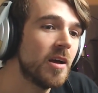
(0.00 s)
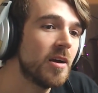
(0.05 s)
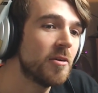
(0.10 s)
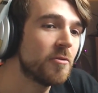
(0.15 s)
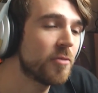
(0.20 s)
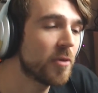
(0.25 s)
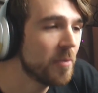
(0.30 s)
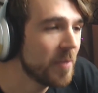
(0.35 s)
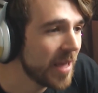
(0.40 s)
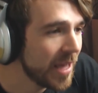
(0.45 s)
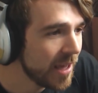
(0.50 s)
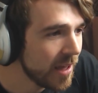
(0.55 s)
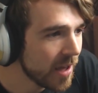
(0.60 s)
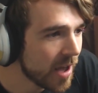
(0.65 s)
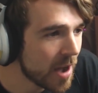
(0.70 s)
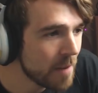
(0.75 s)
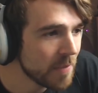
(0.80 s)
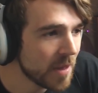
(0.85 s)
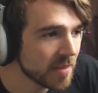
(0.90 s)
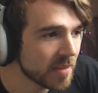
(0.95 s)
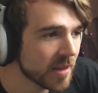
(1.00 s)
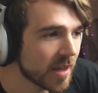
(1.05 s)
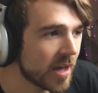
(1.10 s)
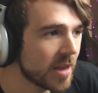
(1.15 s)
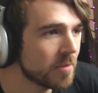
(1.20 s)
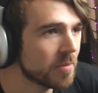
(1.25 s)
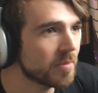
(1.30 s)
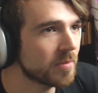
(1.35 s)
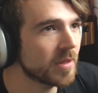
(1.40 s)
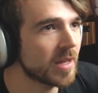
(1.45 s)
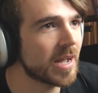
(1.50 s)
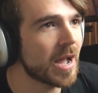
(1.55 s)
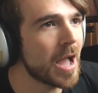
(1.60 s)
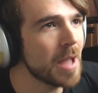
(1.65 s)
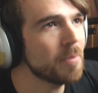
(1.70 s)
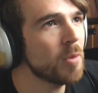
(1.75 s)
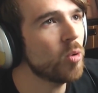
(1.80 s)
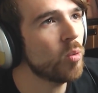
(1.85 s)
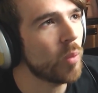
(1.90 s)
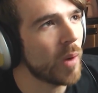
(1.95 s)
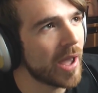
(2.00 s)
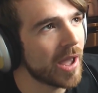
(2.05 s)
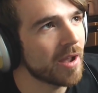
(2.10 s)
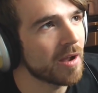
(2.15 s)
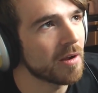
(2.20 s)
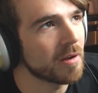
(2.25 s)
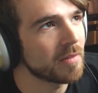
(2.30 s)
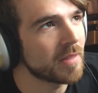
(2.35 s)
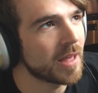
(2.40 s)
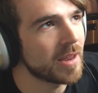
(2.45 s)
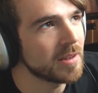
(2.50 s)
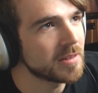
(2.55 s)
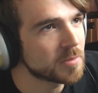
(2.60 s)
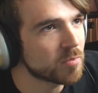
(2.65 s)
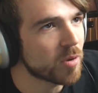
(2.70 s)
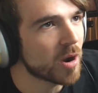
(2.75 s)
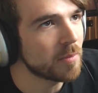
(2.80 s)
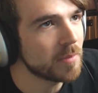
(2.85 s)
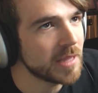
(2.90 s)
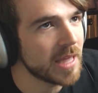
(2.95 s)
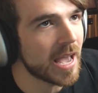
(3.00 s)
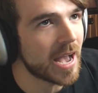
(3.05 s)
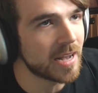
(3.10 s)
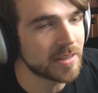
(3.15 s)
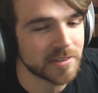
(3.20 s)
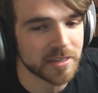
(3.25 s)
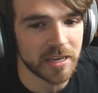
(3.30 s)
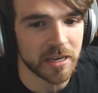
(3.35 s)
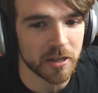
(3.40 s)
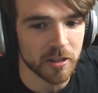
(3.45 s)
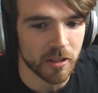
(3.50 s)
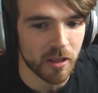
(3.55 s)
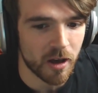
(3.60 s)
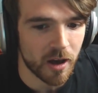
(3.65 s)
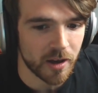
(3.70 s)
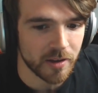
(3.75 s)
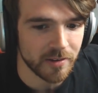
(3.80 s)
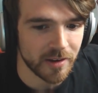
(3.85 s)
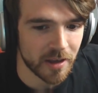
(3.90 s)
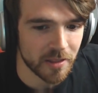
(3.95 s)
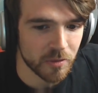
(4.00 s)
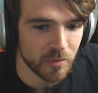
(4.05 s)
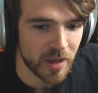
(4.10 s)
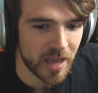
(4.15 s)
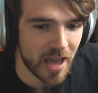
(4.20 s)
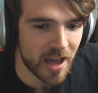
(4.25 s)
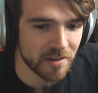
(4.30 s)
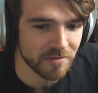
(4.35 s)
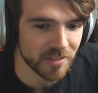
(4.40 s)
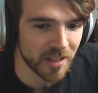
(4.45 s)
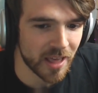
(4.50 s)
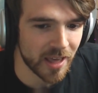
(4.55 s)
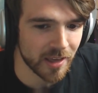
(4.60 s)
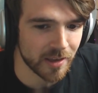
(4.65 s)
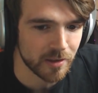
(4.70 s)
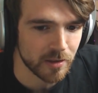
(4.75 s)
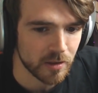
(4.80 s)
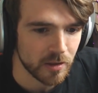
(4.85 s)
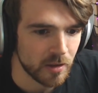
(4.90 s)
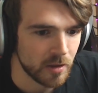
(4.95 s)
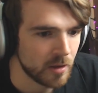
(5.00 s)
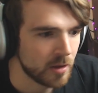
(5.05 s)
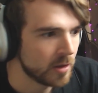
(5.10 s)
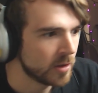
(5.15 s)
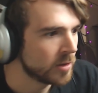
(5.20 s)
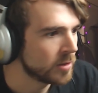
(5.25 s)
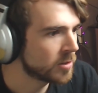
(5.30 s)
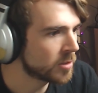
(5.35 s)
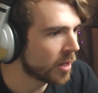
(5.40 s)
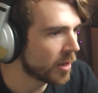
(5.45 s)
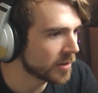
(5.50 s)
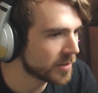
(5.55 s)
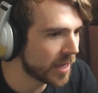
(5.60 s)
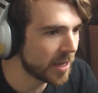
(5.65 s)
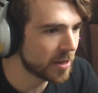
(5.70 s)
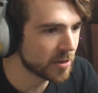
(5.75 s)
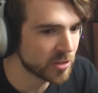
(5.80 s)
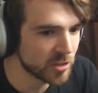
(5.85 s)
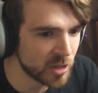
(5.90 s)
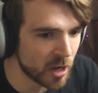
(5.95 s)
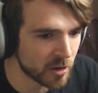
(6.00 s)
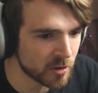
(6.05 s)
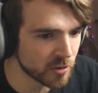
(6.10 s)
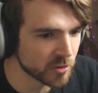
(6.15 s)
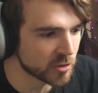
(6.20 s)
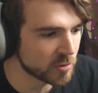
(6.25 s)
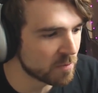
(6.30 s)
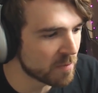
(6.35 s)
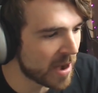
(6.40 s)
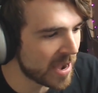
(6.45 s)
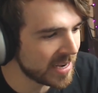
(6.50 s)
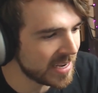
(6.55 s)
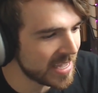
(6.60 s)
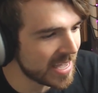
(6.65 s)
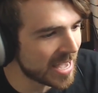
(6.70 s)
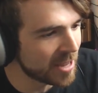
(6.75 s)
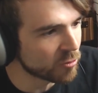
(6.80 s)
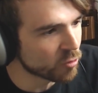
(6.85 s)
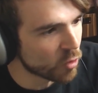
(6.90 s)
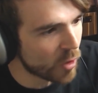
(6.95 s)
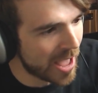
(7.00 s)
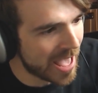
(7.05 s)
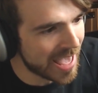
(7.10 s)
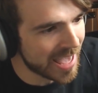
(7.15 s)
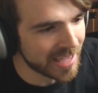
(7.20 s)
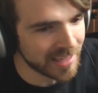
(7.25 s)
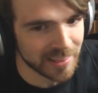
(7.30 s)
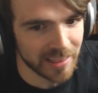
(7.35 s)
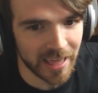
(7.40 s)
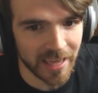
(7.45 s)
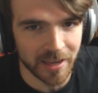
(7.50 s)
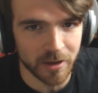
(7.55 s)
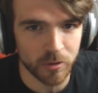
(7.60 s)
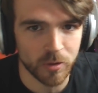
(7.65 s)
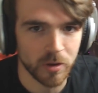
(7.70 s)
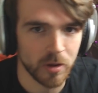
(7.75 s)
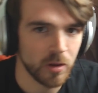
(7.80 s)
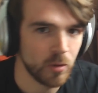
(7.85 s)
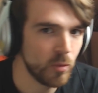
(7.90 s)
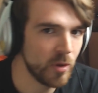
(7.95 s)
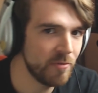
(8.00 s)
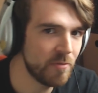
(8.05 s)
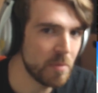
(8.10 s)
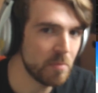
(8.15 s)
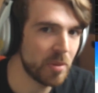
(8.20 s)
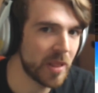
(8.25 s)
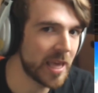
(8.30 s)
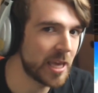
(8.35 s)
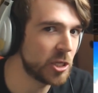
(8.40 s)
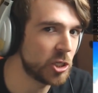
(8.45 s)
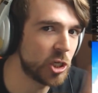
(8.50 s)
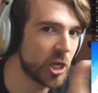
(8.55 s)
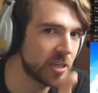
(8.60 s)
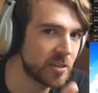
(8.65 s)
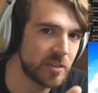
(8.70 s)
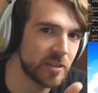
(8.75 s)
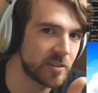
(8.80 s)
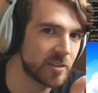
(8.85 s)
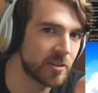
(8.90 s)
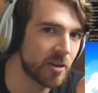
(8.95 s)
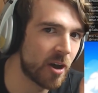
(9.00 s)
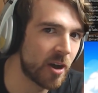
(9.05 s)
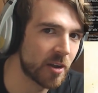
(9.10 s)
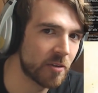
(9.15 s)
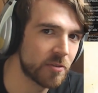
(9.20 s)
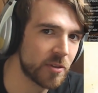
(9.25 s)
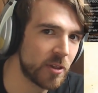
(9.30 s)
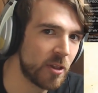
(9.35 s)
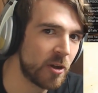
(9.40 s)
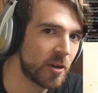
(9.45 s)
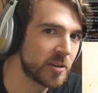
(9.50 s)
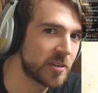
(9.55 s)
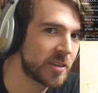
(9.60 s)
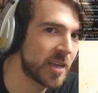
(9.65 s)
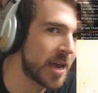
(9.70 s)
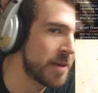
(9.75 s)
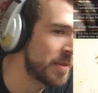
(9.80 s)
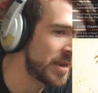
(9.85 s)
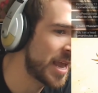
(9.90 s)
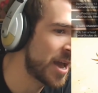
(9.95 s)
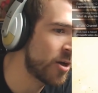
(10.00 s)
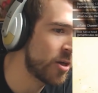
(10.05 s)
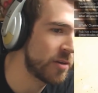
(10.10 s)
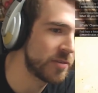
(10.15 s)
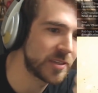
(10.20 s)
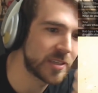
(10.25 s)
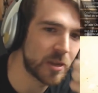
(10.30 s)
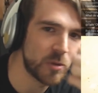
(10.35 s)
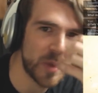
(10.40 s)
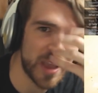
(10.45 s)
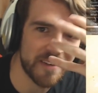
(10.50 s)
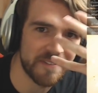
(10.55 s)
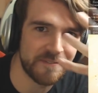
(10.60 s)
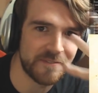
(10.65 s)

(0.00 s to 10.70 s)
For me, I'm not the kind of... Like, I'm aware that it's probably asking a lot now that we have, like, Sonic, Tails, Knuckles, Mighty, and Ray. Like, we've been playing just as Sonic for the longest time, and now all of a sudden we have